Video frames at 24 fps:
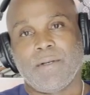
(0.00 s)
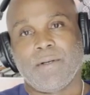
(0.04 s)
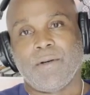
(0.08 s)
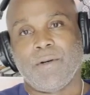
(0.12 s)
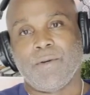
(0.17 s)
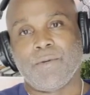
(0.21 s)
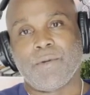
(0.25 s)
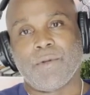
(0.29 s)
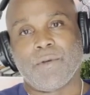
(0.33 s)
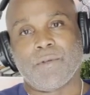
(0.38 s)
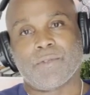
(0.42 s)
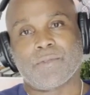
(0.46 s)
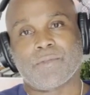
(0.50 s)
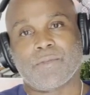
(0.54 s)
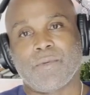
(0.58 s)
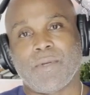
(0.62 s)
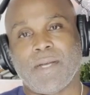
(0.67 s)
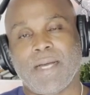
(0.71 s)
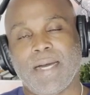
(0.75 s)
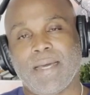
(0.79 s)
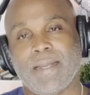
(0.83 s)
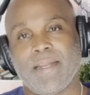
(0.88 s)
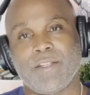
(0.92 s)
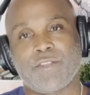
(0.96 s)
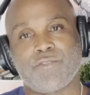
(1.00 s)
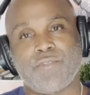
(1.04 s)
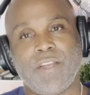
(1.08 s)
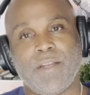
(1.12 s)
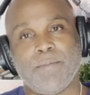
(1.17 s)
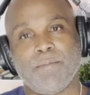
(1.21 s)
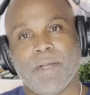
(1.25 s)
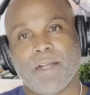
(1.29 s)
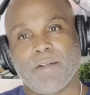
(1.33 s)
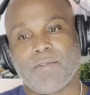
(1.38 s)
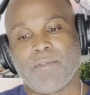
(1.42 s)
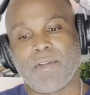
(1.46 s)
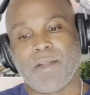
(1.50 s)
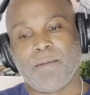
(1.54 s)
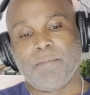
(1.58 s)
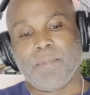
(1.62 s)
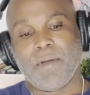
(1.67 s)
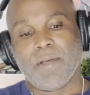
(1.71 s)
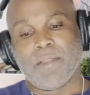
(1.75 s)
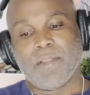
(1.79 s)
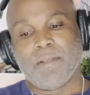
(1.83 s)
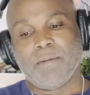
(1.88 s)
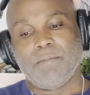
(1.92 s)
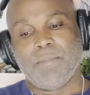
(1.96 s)
who knows how they treated my
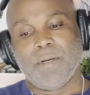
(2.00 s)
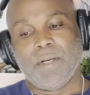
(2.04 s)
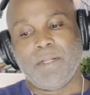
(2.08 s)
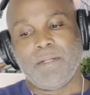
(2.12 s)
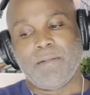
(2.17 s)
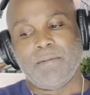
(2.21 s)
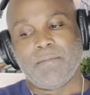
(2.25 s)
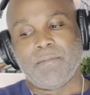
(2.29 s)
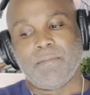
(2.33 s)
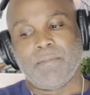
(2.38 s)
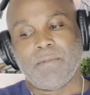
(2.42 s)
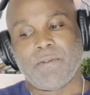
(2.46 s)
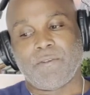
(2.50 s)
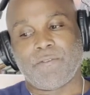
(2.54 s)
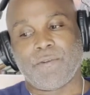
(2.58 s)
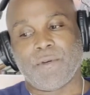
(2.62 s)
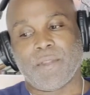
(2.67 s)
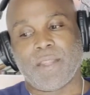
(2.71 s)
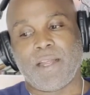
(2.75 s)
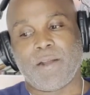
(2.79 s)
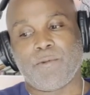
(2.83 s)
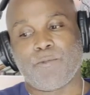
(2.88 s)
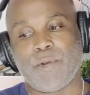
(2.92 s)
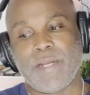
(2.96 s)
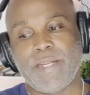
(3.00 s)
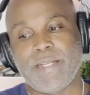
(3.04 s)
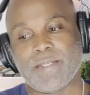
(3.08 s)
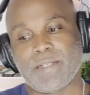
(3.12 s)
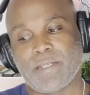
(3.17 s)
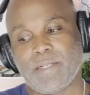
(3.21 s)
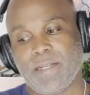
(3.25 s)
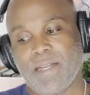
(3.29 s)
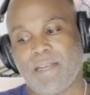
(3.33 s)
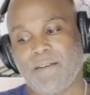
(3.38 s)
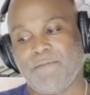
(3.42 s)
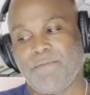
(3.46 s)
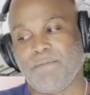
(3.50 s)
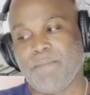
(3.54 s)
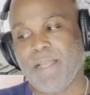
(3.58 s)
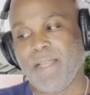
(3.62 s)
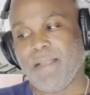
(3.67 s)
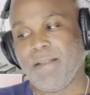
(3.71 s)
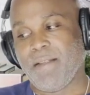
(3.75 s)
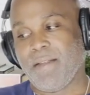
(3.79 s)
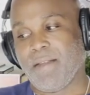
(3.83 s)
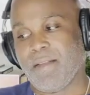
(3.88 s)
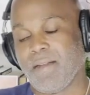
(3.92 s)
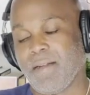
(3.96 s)
grandmother. But for that reason, I've
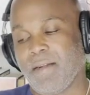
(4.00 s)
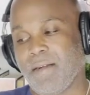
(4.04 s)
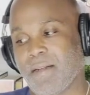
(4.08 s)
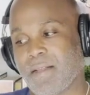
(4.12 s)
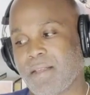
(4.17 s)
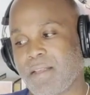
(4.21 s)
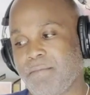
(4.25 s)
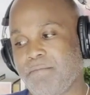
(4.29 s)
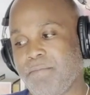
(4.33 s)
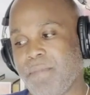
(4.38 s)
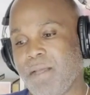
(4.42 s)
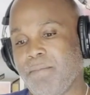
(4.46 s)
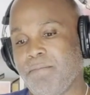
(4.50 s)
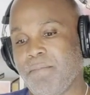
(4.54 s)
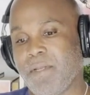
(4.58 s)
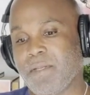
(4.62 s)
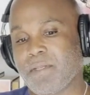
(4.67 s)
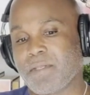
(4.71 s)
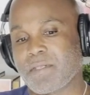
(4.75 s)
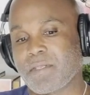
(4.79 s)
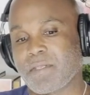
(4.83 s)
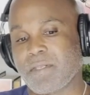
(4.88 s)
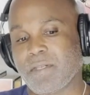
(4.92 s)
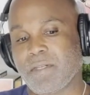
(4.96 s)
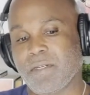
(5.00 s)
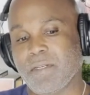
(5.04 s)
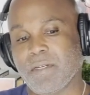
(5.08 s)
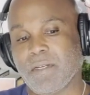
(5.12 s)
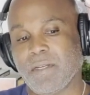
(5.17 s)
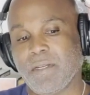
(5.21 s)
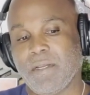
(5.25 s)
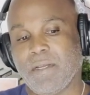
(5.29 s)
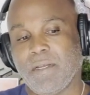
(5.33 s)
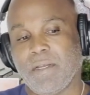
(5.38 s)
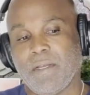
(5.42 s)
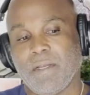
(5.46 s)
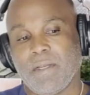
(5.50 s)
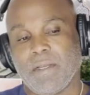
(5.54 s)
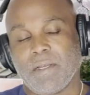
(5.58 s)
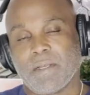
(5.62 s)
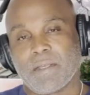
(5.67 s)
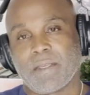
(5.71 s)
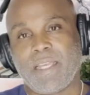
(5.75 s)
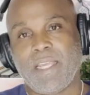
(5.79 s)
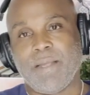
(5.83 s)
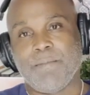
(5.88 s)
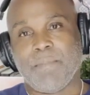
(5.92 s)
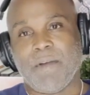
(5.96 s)
made a commitment to
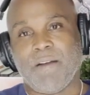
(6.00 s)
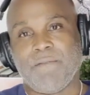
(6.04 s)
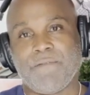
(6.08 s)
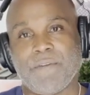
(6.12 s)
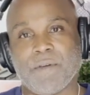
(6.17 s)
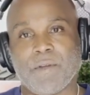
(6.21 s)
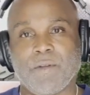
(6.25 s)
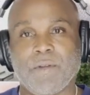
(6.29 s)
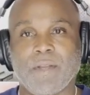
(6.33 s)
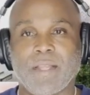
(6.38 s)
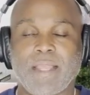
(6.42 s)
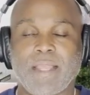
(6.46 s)
keep my foot on